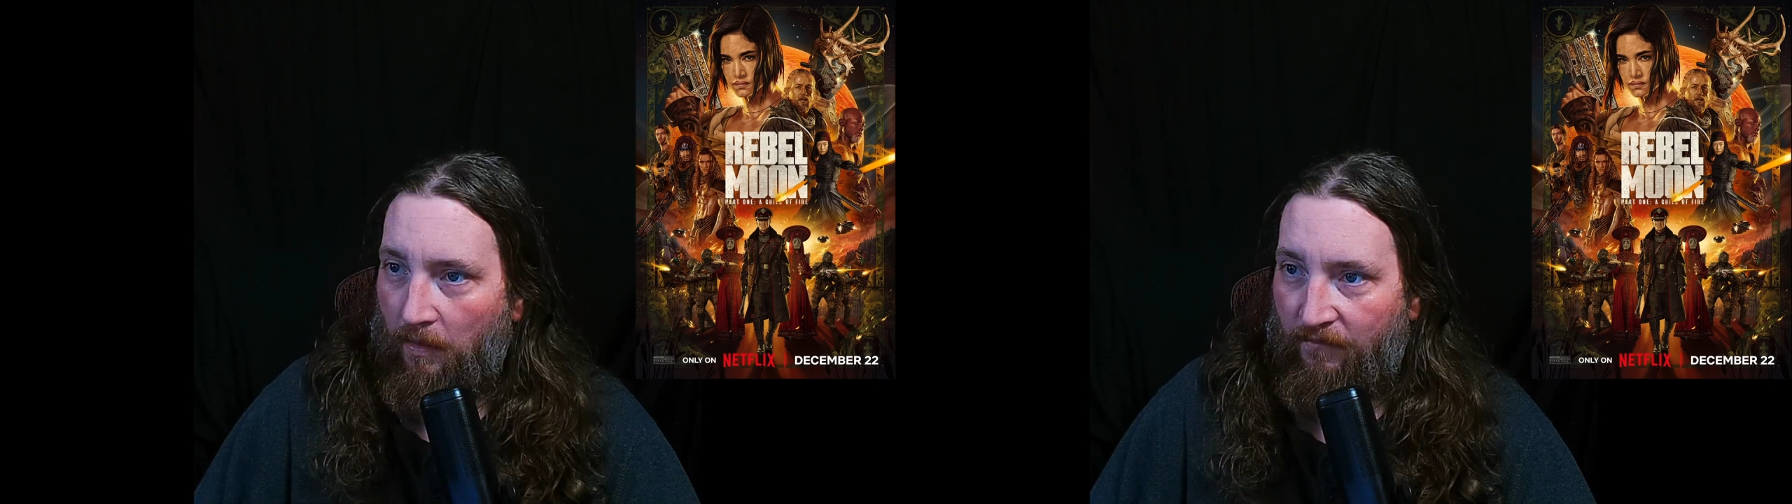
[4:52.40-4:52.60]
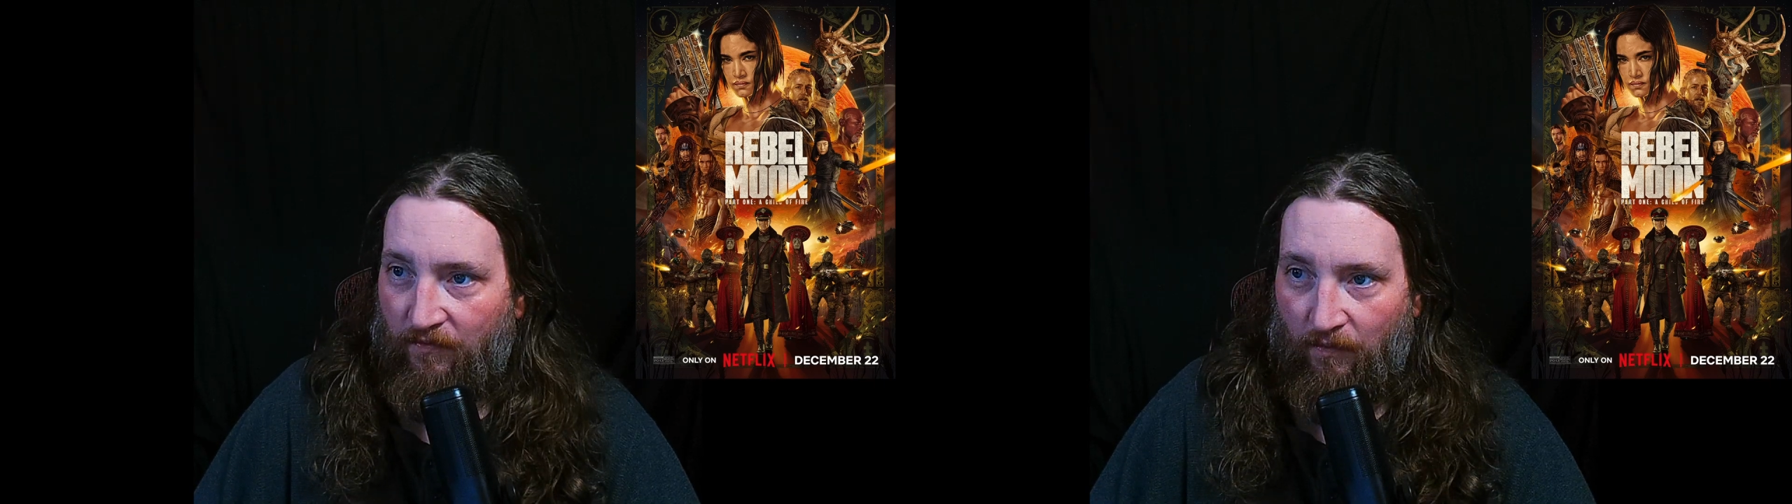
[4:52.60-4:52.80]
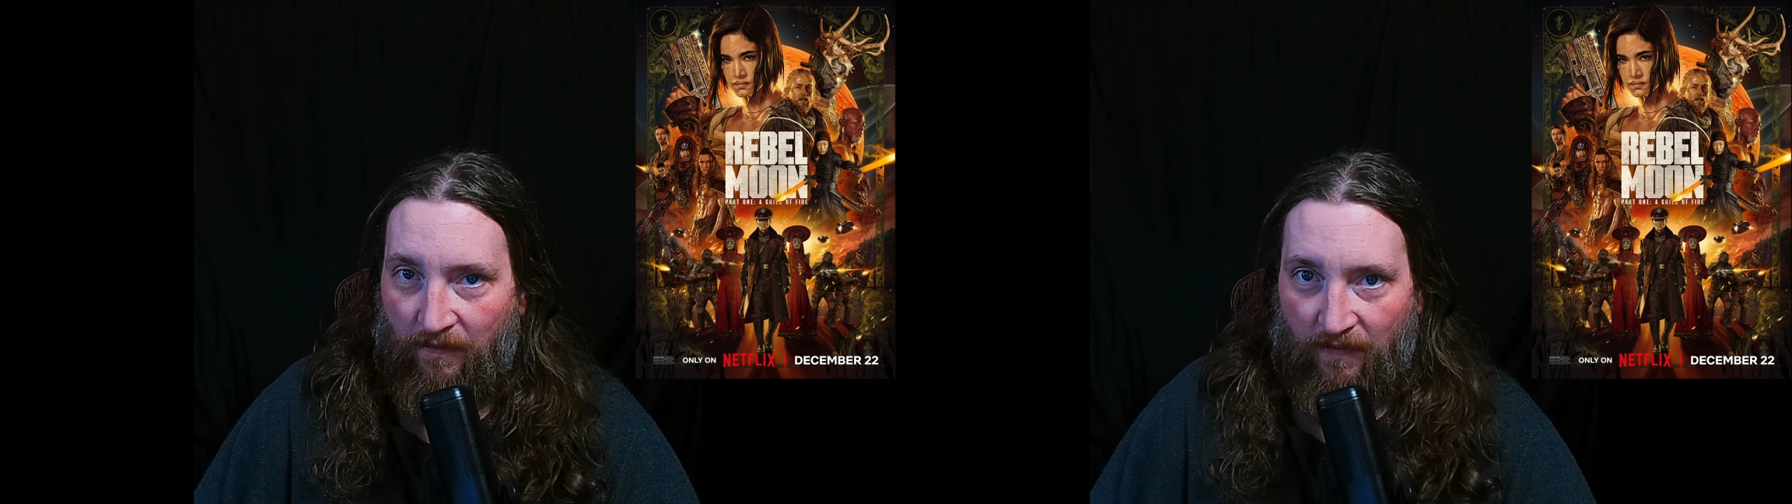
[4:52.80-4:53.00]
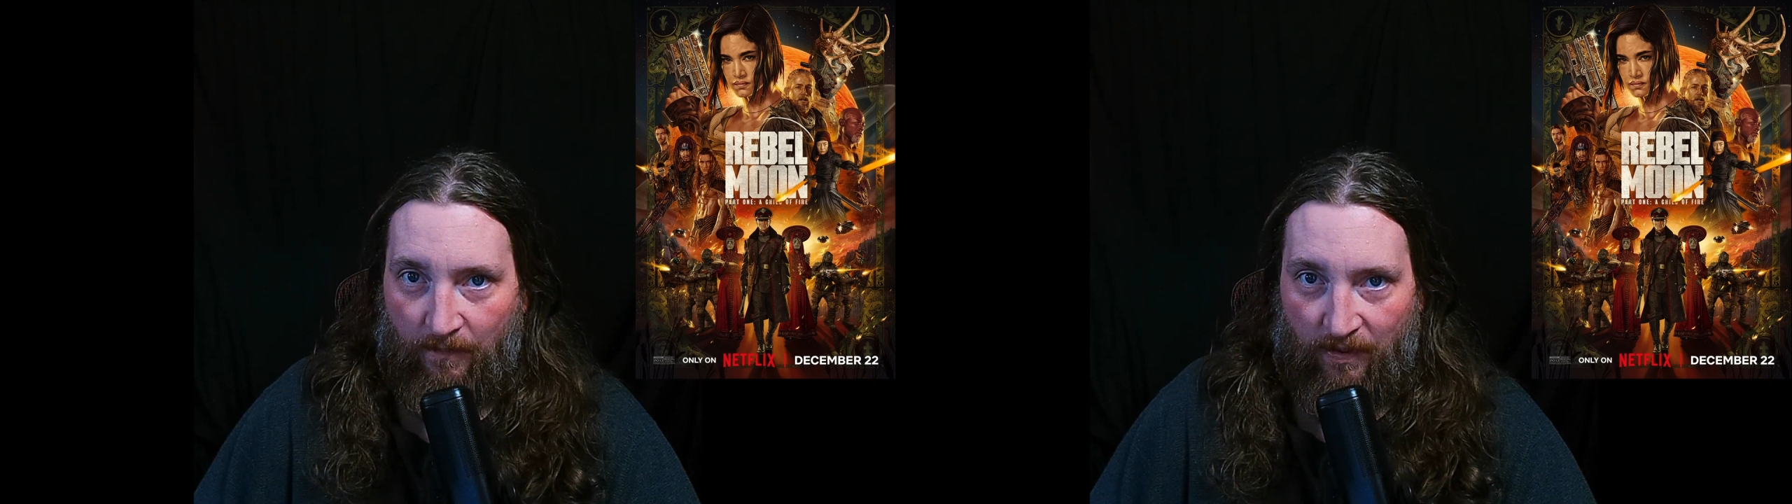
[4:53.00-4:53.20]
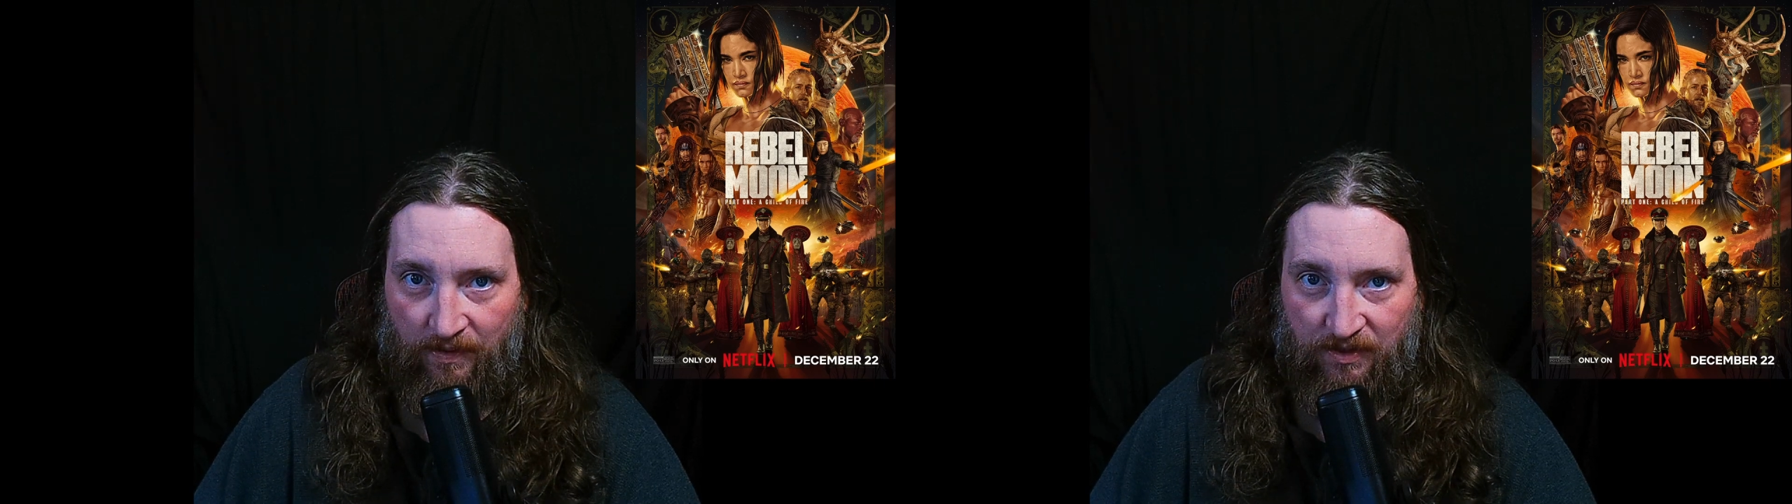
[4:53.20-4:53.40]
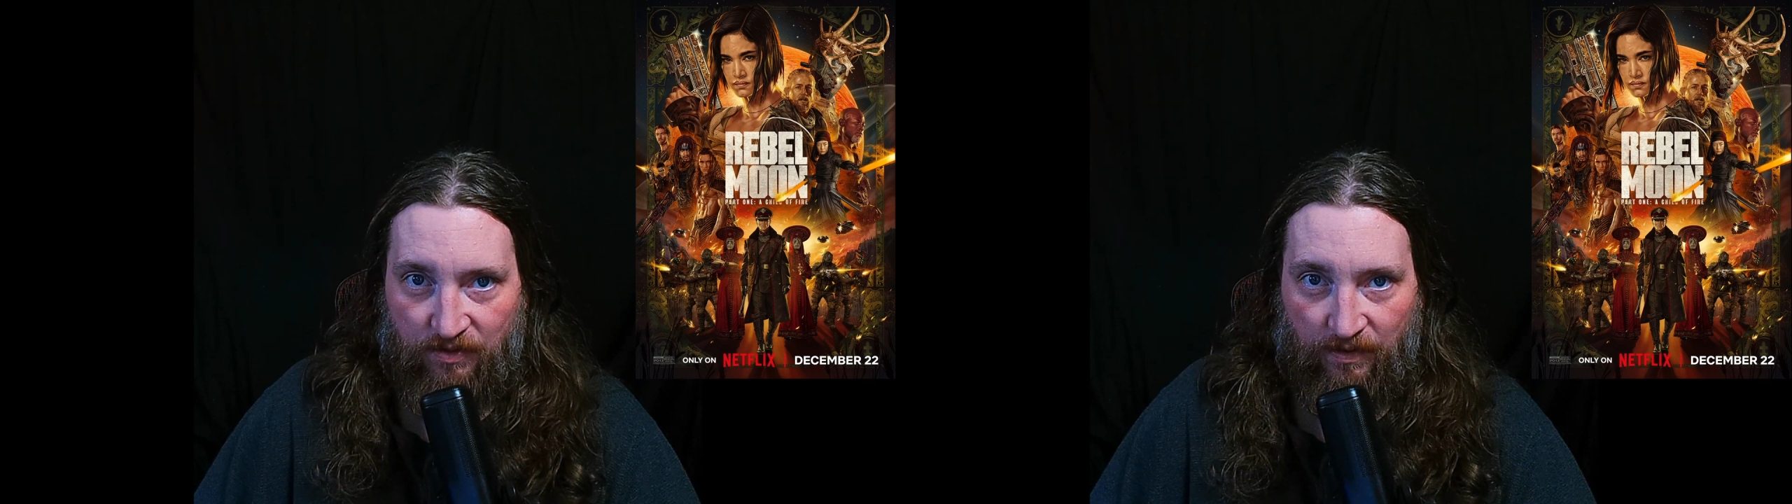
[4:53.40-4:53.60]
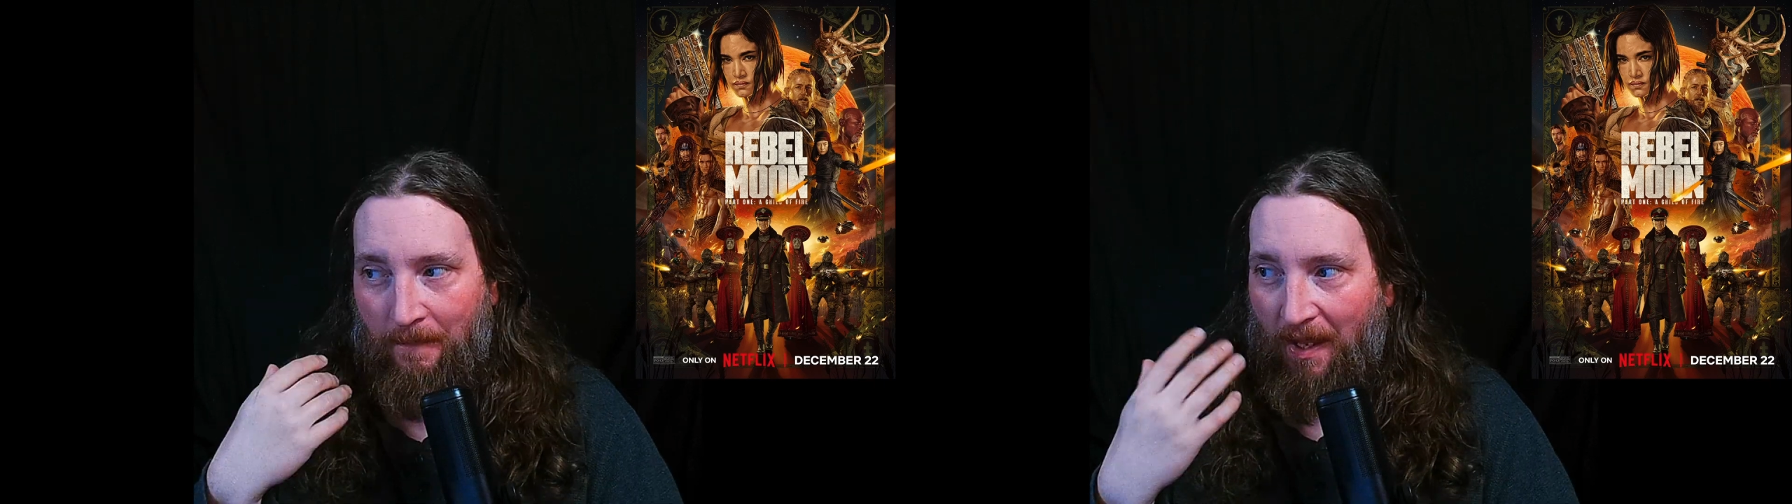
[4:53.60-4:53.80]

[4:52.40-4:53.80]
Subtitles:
if you know anything about history.